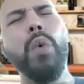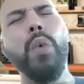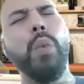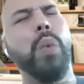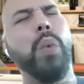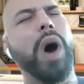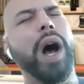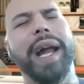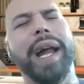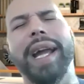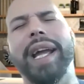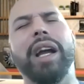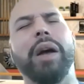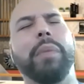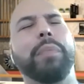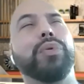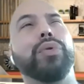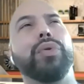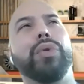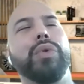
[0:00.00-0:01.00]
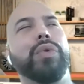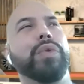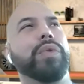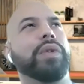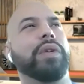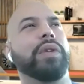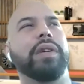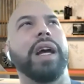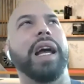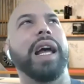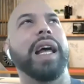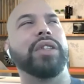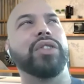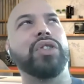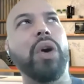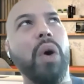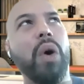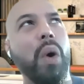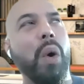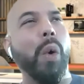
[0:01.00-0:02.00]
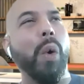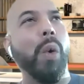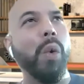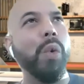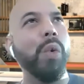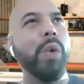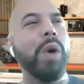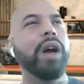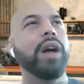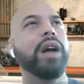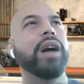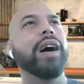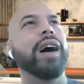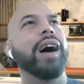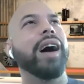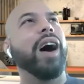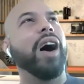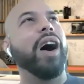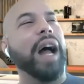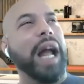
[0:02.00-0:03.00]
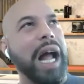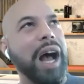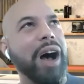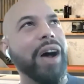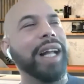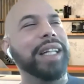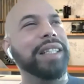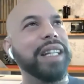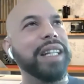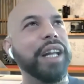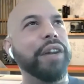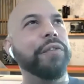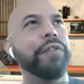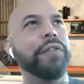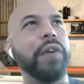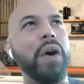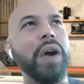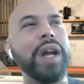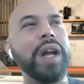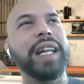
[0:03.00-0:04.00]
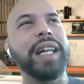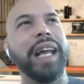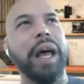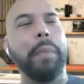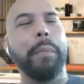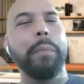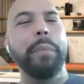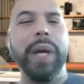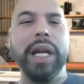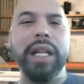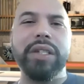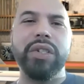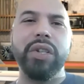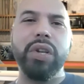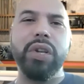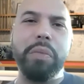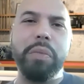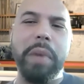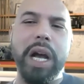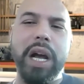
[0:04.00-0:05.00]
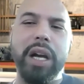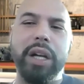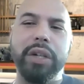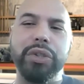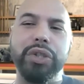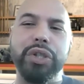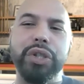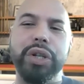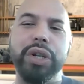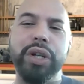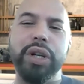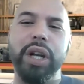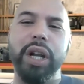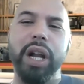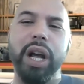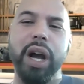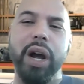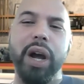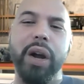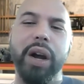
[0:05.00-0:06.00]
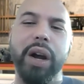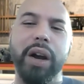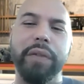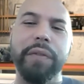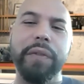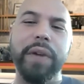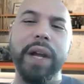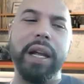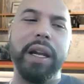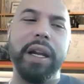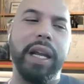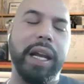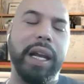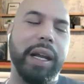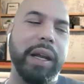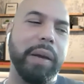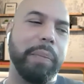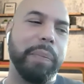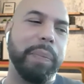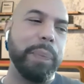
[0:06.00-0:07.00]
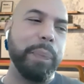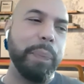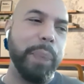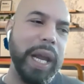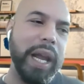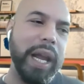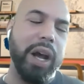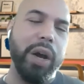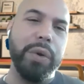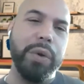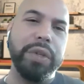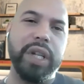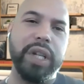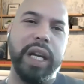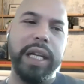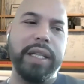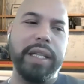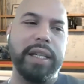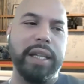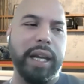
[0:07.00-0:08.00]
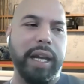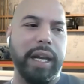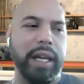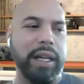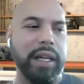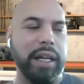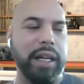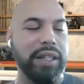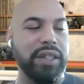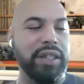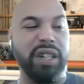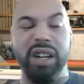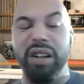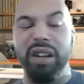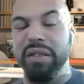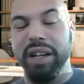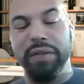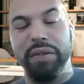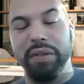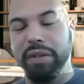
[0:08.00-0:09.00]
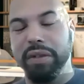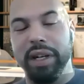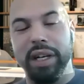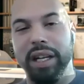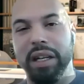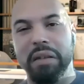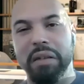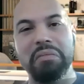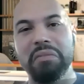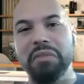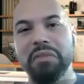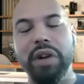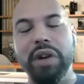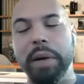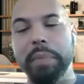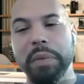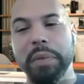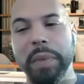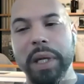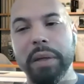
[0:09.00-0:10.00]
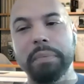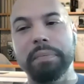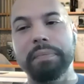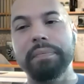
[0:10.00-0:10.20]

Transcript: way a prude at all, I did find it a bit too much. I found it a bit OTT, and so never really grabbed me.